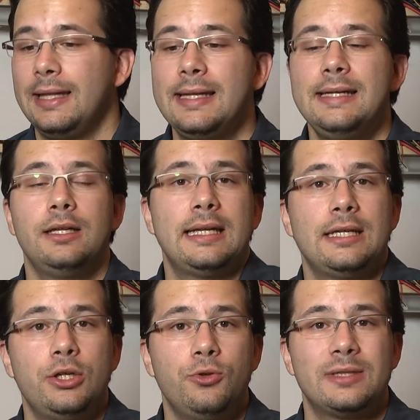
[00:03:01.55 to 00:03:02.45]
legally
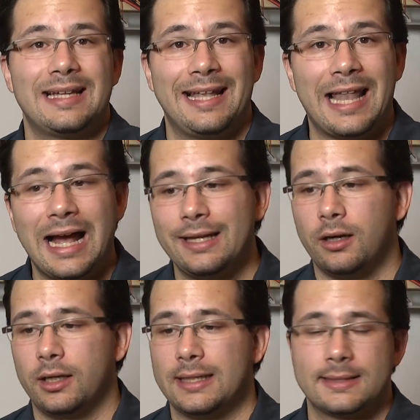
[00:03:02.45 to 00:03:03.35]
use
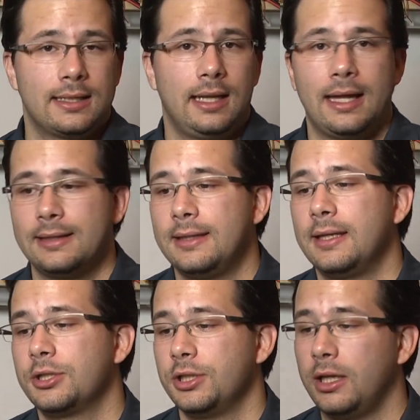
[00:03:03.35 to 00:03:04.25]
LiDAR, that's light
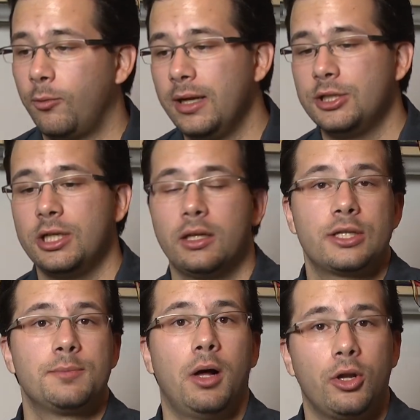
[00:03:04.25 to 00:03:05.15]
detection and ranging on a
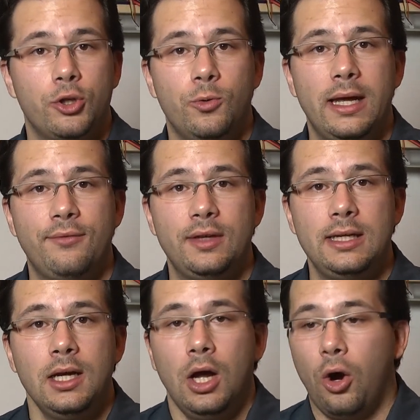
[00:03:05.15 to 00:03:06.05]
small UAV,